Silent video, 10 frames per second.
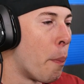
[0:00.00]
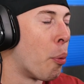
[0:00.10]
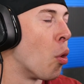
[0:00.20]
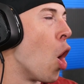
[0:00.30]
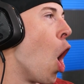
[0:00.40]

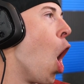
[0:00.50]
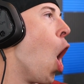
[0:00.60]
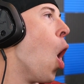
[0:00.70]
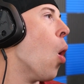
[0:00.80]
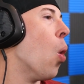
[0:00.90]

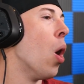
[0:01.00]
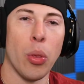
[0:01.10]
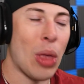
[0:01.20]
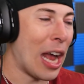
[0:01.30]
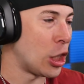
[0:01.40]
Bro,
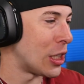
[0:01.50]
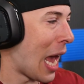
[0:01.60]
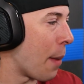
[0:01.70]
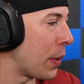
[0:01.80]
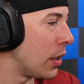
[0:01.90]
that just
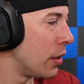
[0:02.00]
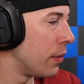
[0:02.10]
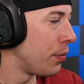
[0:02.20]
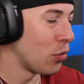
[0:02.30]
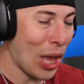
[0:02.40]
happened.
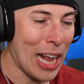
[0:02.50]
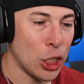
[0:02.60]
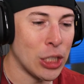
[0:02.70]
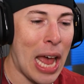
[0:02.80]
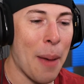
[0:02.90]
That
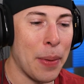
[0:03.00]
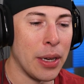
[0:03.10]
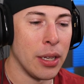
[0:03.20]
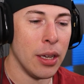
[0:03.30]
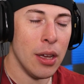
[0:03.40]
just happened.